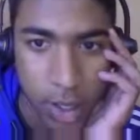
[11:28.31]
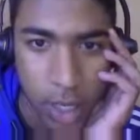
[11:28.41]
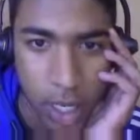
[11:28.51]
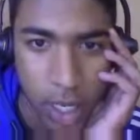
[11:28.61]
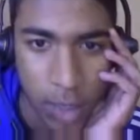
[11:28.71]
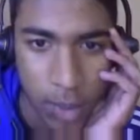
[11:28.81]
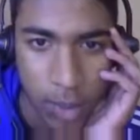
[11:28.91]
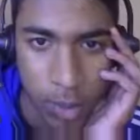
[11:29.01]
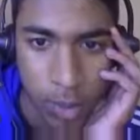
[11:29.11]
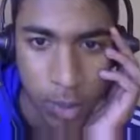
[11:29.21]
Uh,
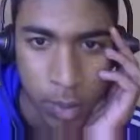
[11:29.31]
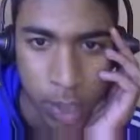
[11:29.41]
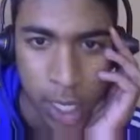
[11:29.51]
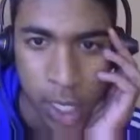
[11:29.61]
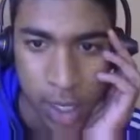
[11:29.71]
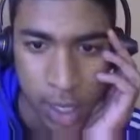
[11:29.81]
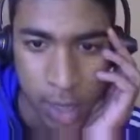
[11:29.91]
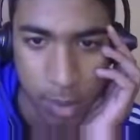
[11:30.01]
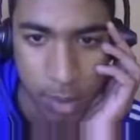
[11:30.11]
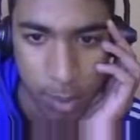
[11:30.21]
and
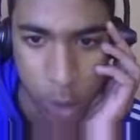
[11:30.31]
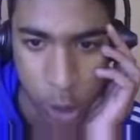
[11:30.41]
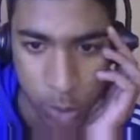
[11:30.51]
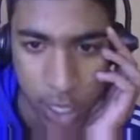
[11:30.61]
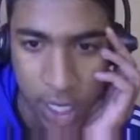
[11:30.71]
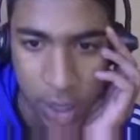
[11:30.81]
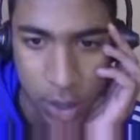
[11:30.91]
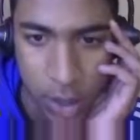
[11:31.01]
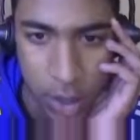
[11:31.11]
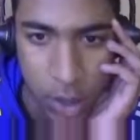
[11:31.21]
bishop
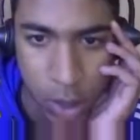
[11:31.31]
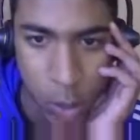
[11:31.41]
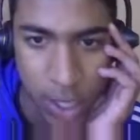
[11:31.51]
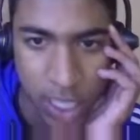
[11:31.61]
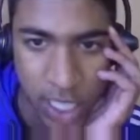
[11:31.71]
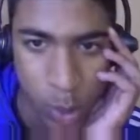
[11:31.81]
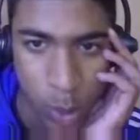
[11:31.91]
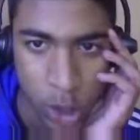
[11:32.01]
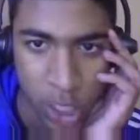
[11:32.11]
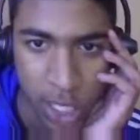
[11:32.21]
takes, queen takes with
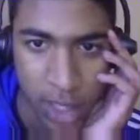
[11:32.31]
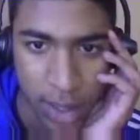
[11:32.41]
check.